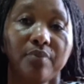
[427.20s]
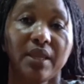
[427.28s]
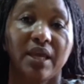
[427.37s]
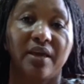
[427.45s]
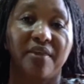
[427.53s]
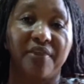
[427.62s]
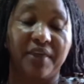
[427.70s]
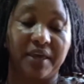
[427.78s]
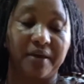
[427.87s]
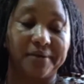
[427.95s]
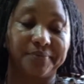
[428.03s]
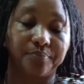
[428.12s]

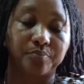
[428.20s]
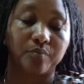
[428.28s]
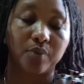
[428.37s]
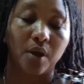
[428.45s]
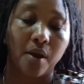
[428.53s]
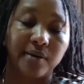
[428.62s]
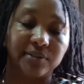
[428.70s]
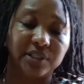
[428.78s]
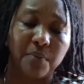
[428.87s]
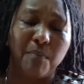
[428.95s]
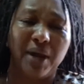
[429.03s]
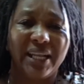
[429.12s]
The
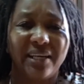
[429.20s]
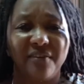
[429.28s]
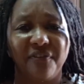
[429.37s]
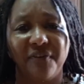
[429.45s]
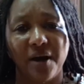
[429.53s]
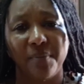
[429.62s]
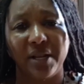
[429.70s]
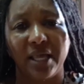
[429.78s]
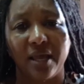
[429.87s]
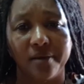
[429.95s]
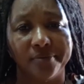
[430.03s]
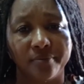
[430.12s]
melon
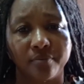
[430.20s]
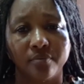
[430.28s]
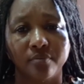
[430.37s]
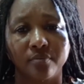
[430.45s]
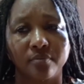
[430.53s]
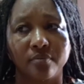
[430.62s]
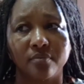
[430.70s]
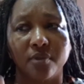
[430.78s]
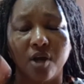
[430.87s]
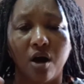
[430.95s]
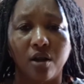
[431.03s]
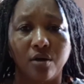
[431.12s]
family
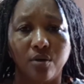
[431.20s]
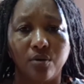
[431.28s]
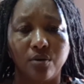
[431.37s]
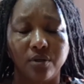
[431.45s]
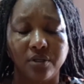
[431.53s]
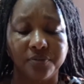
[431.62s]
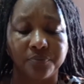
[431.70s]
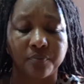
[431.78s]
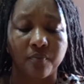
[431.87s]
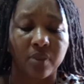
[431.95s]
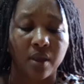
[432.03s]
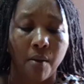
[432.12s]
on a whole
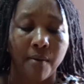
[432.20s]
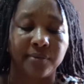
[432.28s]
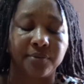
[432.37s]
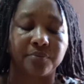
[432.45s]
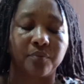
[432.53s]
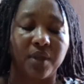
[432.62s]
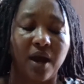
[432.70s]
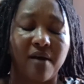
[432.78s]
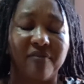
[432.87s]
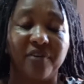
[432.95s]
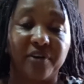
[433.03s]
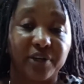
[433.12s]
are
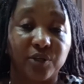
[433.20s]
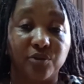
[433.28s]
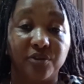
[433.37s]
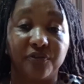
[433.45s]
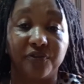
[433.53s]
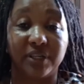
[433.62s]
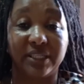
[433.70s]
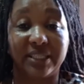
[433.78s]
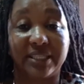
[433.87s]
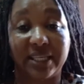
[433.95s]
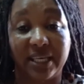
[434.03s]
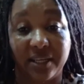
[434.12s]
very good for the
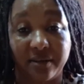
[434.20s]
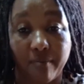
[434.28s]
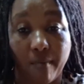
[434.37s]
skin.